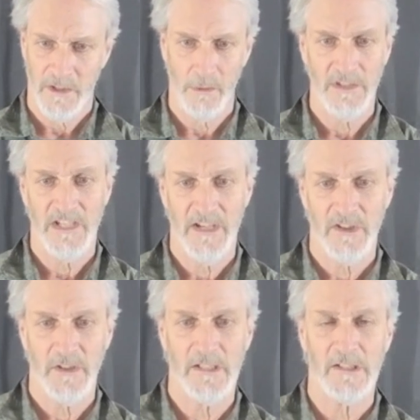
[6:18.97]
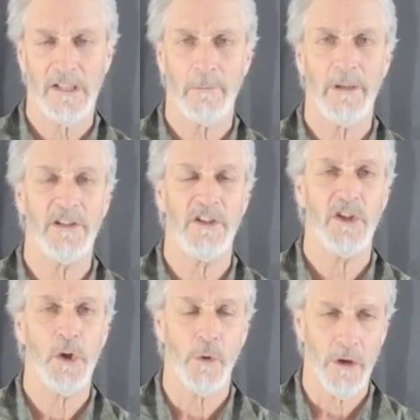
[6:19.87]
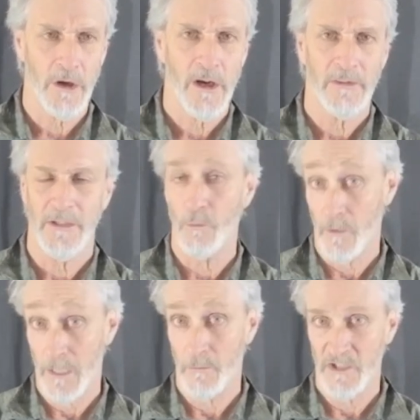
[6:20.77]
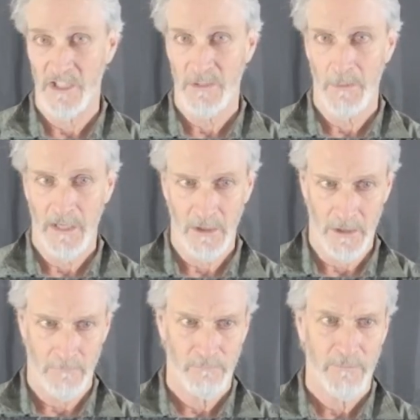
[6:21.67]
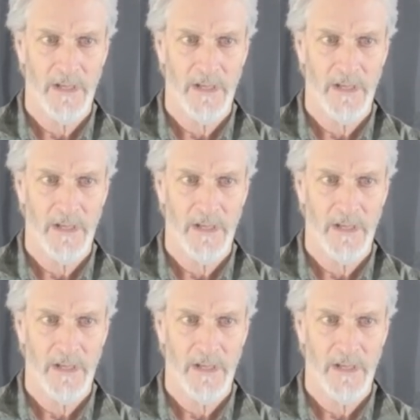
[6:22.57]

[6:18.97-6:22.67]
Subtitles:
So it's actually a little bit newer than what I was expecting.